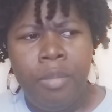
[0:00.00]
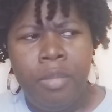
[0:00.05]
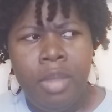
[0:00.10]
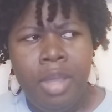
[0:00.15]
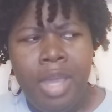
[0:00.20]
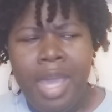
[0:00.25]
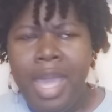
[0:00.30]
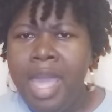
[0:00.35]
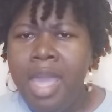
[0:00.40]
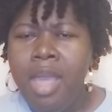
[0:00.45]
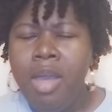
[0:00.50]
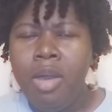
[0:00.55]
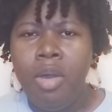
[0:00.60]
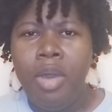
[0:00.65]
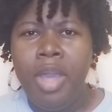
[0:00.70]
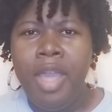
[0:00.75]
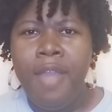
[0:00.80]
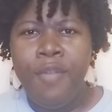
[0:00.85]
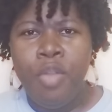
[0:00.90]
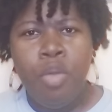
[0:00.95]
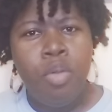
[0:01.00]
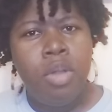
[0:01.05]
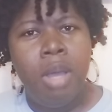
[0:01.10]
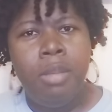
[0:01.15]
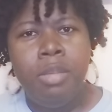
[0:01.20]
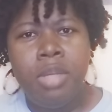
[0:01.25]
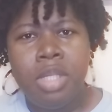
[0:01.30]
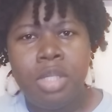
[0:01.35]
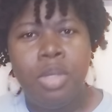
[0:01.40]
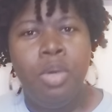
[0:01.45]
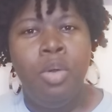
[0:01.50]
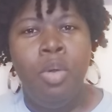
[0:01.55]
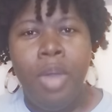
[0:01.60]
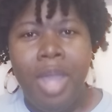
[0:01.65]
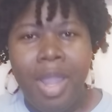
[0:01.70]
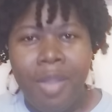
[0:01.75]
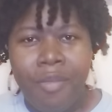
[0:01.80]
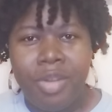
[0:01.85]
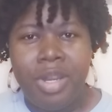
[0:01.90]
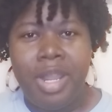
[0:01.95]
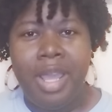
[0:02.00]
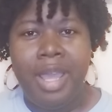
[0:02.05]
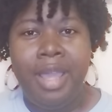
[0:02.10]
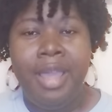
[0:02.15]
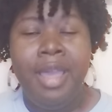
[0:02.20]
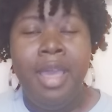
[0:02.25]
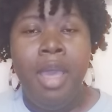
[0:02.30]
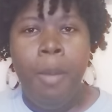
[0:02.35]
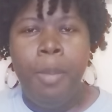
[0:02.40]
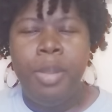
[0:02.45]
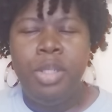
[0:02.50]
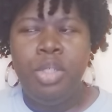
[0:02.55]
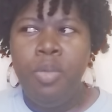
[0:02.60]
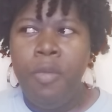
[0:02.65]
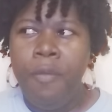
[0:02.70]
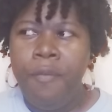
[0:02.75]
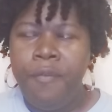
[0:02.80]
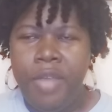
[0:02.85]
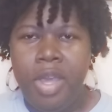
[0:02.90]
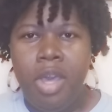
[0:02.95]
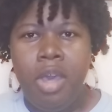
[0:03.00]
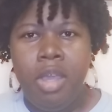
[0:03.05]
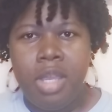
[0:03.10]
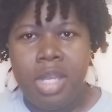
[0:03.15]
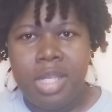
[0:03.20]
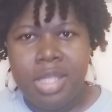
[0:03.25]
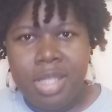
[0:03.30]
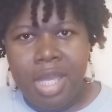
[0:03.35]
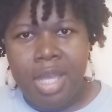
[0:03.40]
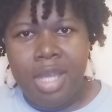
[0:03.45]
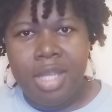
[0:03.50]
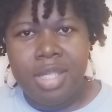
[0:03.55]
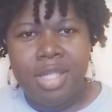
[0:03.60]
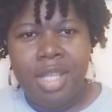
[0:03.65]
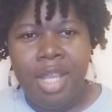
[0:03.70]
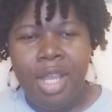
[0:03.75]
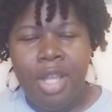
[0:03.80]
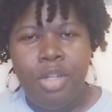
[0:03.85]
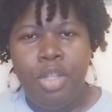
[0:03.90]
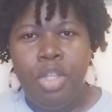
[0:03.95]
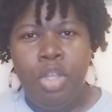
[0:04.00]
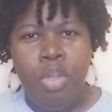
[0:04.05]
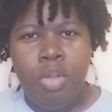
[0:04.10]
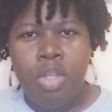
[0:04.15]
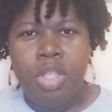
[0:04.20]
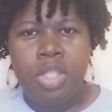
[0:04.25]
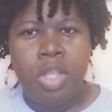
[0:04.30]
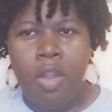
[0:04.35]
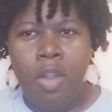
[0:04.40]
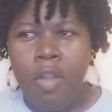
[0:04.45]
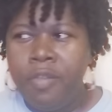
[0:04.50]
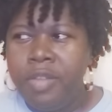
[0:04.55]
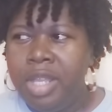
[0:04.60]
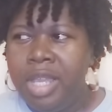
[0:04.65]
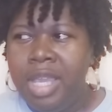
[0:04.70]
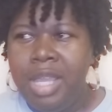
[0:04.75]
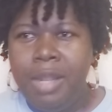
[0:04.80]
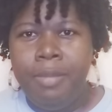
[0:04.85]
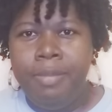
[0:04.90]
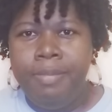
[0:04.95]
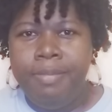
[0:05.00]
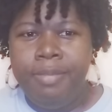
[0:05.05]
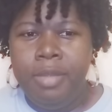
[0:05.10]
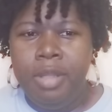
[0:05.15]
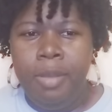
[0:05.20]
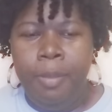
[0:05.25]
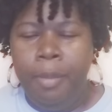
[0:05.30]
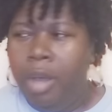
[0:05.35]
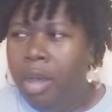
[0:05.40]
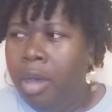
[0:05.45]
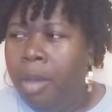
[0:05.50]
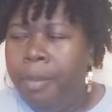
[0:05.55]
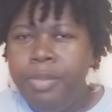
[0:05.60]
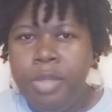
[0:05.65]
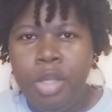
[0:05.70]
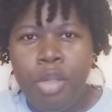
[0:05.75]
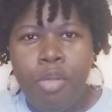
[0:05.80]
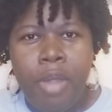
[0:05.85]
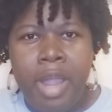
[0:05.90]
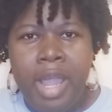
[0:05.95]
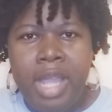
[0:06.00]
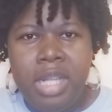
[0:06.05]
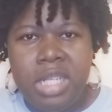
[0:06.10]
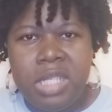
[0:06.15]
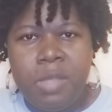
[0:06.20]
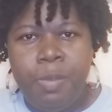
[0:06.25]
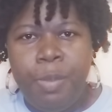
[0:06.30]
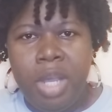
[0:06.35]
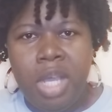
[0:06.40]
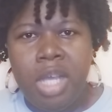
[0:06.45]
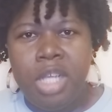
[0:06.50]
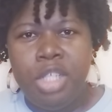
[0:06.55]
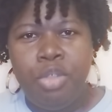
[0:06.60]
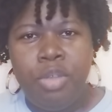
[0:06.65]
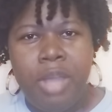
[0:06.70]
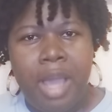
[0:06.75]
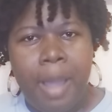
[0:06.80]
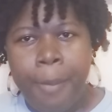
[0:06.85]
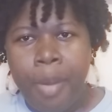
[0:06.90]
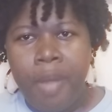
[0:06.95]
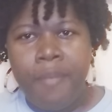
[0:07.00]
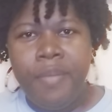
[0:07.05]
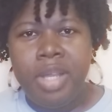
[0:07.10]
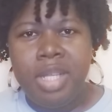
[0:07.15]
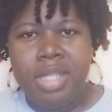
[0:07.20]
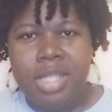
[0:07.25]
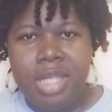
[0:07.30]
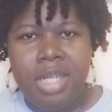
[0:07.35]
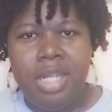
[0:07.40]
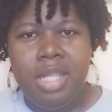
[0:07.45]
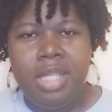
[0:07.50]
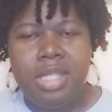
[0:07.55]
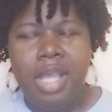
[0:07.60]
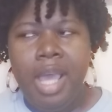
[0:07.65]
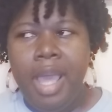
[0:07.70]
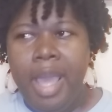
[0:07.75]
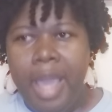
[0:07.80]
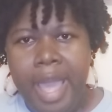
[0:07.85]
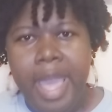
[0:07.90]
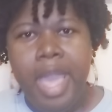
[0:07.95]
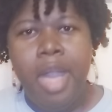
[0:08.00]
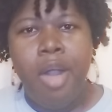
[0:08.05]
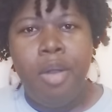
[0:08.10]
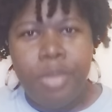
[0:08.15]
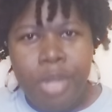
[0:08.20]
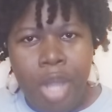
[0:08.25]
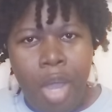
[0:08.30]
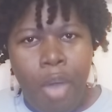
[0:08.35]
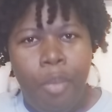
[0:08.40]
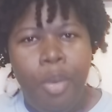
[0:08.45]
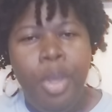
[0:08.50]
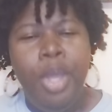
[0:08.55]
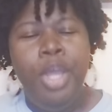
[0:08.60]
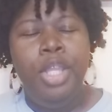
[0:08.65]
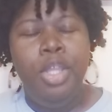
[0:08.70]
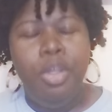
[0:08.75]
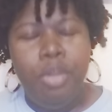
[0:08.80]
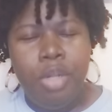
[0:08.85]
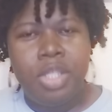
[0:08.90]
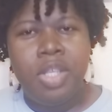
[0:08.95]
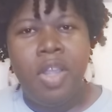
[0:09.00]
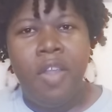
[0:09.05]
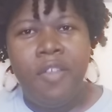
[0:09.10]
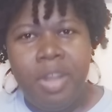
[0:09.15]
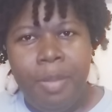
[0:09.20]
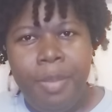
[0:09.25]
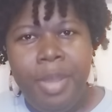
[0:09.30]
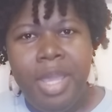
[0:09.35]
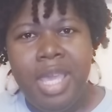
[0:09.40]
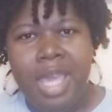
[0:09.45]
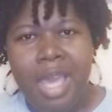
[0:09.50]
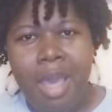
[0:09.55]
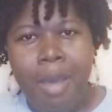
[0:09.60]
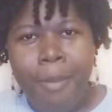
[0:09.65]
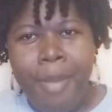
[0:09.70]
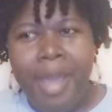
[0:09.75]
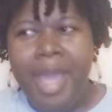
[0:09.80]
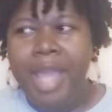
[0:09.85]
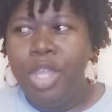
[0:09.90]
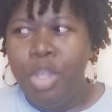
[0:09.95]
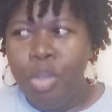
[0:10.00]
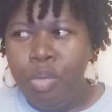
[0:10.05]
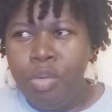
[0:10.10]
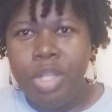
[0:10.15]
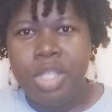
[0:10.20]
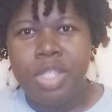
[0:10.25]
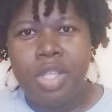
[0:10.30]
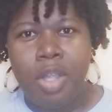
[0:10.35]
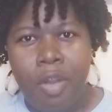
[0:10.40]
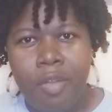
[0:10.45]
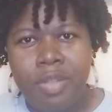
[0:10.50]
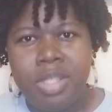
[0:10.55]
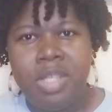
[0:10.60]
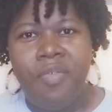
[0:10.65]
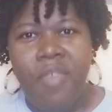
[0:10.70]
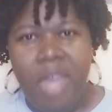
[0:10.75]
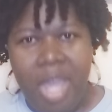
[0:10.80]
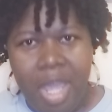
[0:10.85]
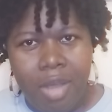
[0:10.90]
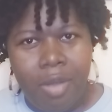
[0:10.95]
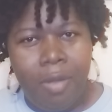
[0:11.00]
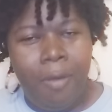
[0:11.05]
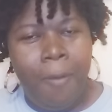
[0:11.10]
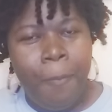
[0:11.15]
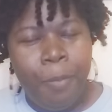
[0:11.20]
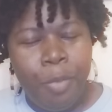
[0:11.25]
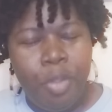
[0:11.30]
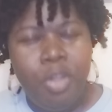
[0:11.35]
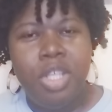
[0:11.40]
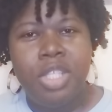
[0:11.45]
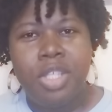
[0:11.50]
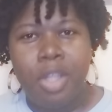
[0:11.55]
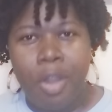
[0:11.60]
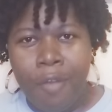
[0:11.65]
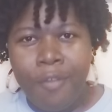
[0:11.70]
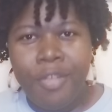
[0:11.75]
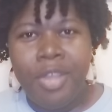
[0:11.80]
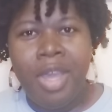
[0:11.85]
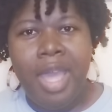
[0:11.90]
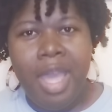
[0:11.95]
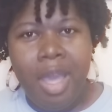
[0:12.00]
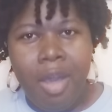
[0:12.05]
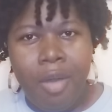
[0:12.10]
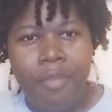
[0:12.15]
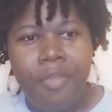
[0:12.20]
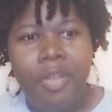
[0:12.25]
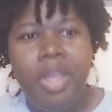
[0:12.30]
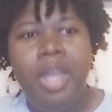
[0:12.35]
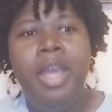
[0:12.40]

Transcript: Hell, if you come to school every day but you fail your test, do you deserve to get up the grade just because you got perfect attendance? Hell no. You deserve to be kept back. You deserve to fail. You deserve your F.